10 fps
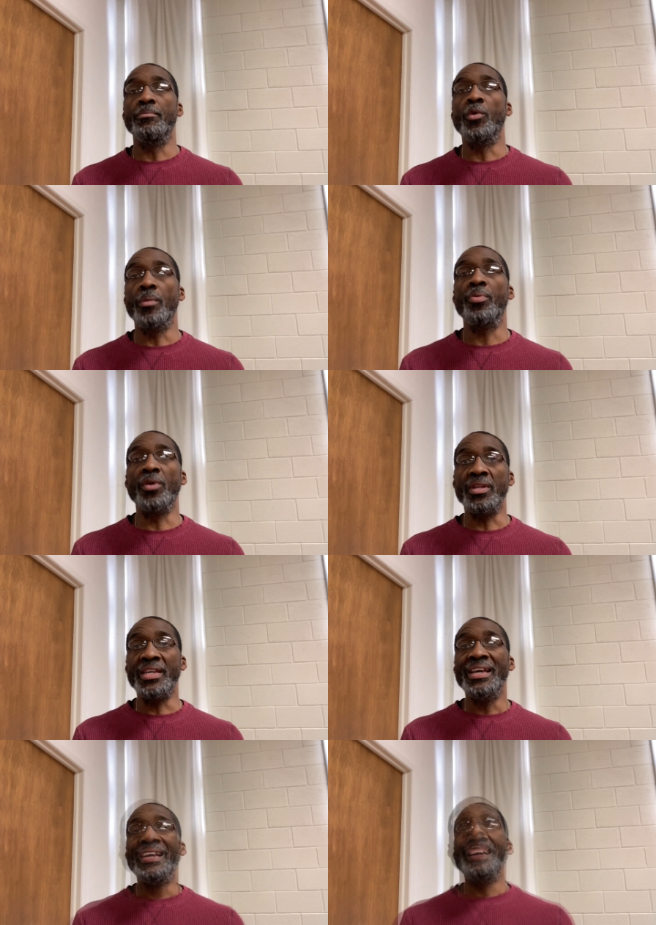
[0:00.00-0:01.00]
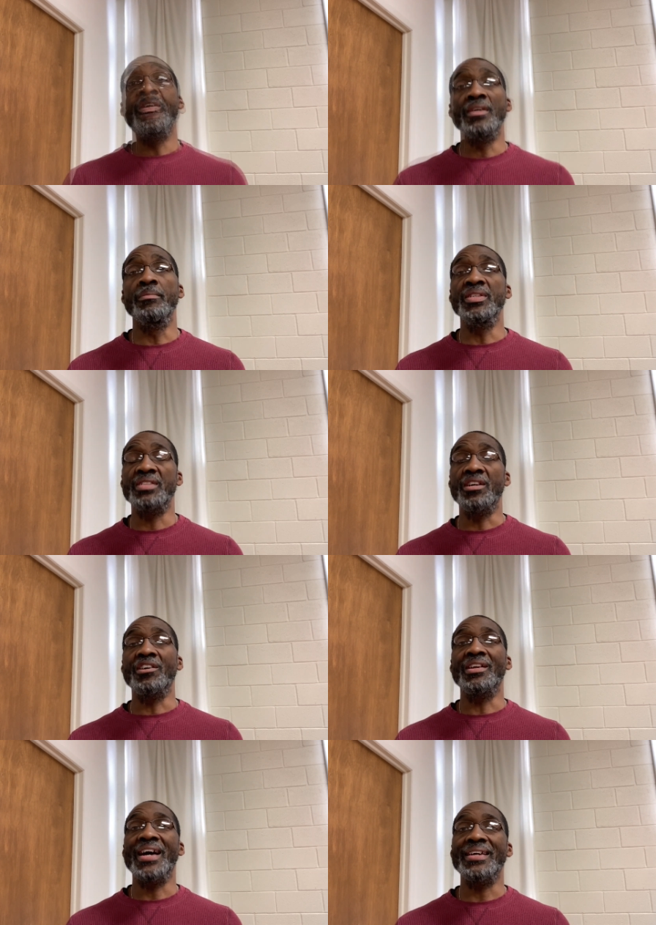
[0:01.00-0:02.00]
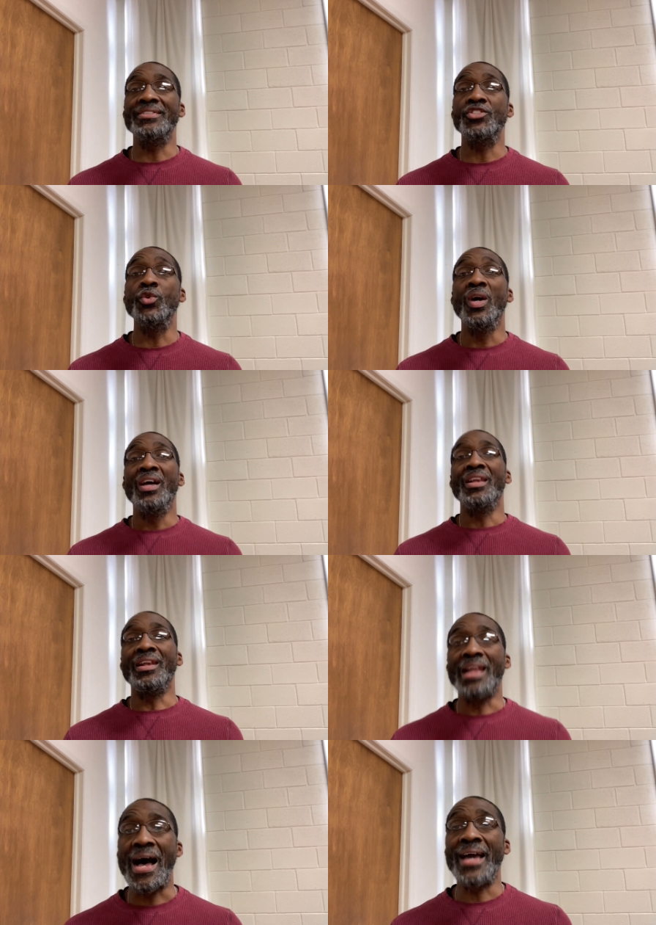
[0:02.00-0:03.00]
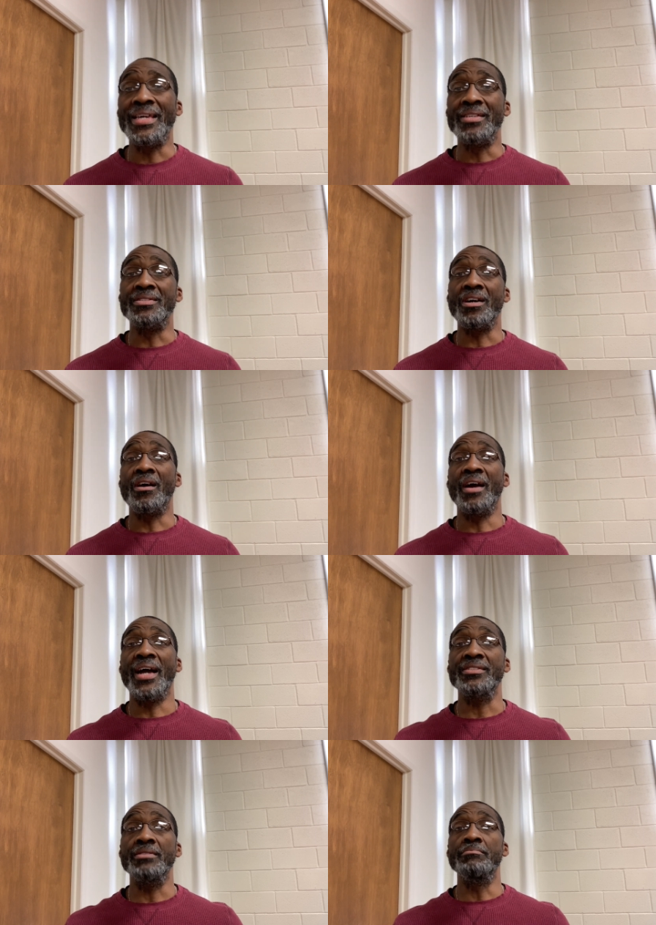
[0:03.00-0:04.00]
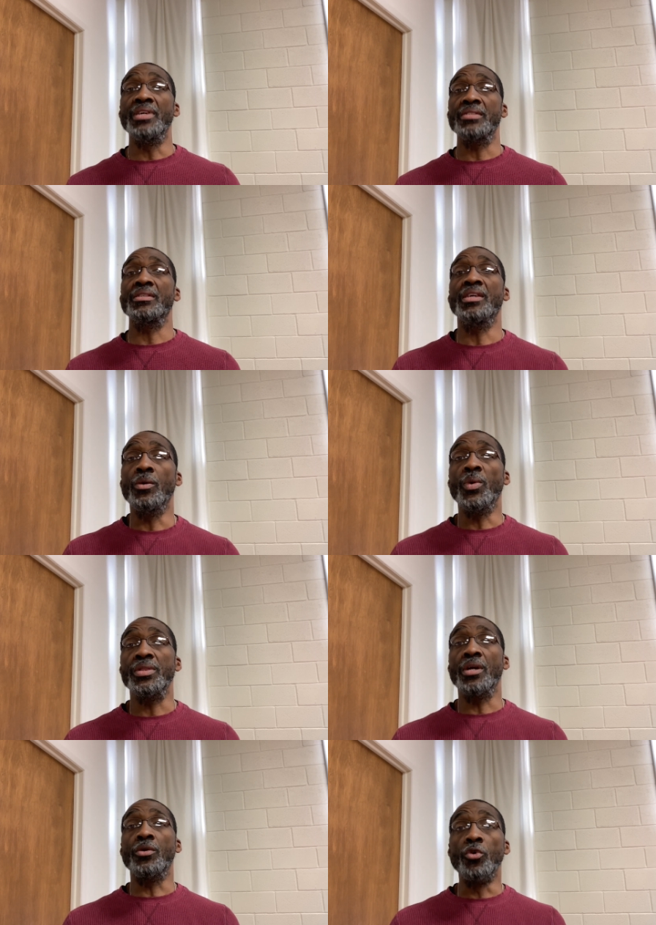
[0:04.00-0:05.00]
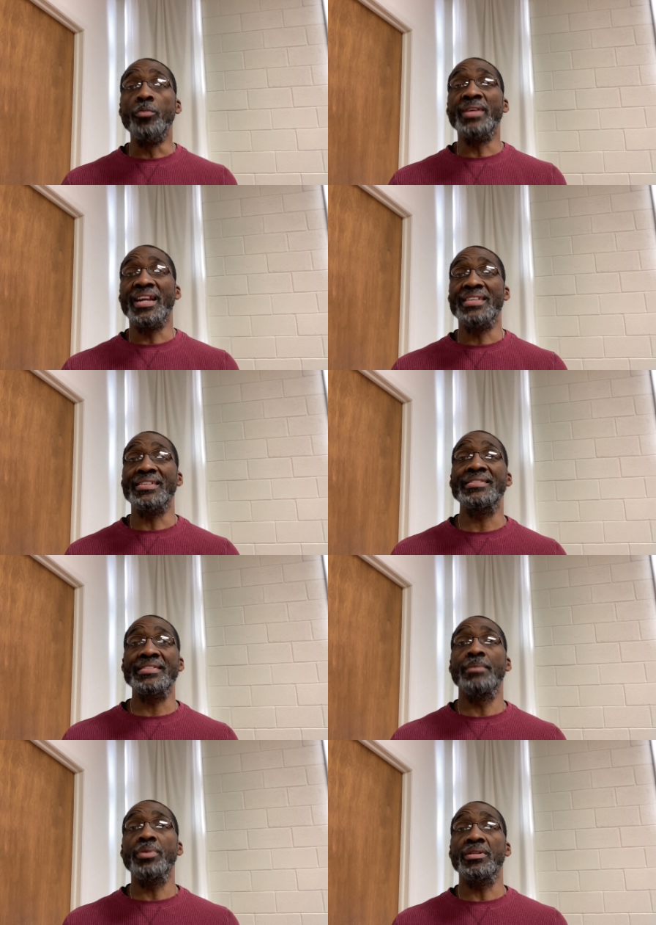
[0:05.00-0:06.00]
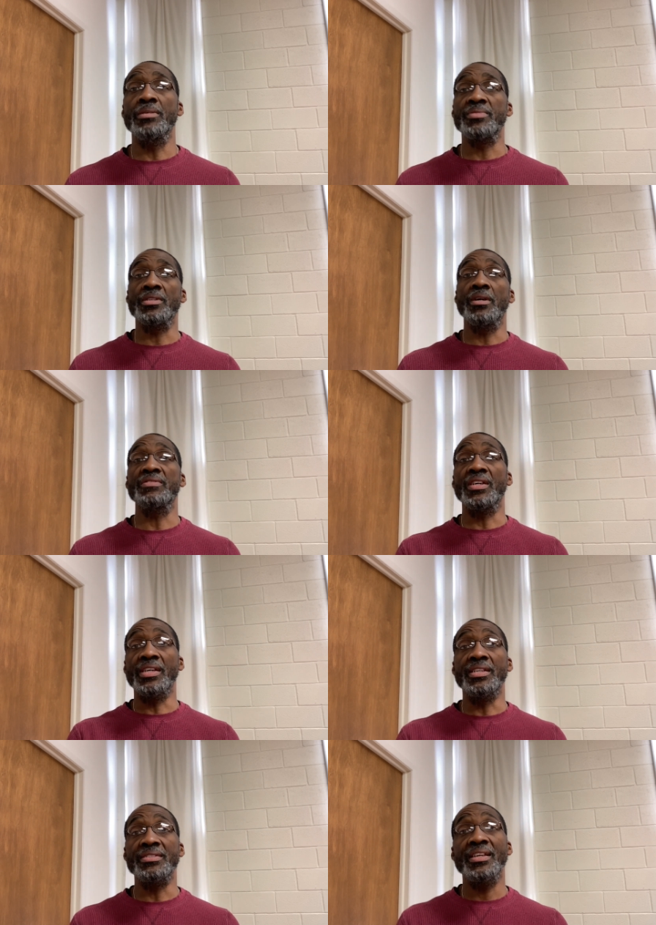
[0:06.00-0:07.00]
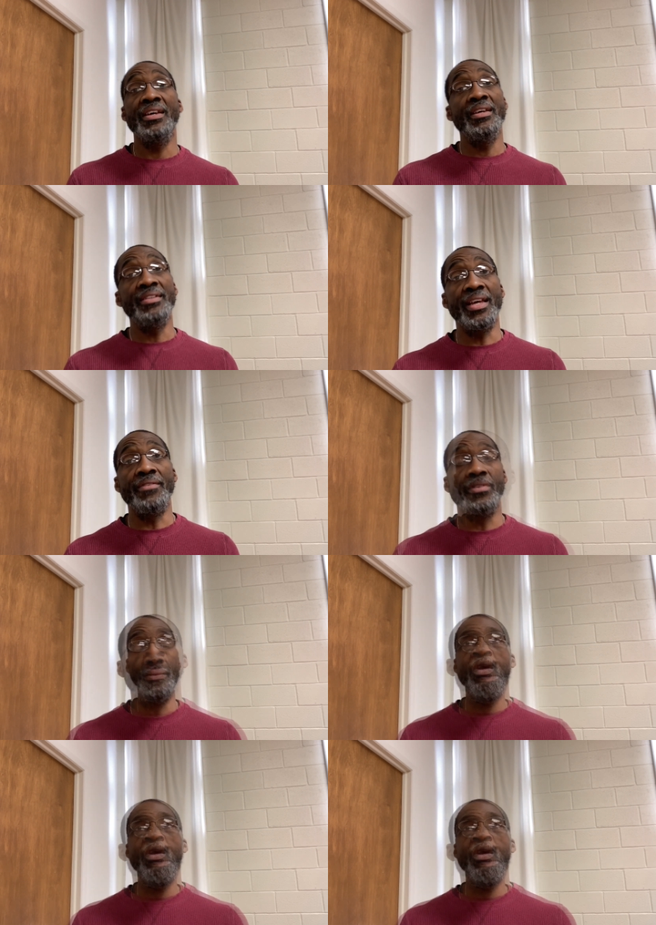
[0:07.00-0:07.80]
More importantly, enemies that are likened to lions are actually mixed in with the group that has assembled themselves against David.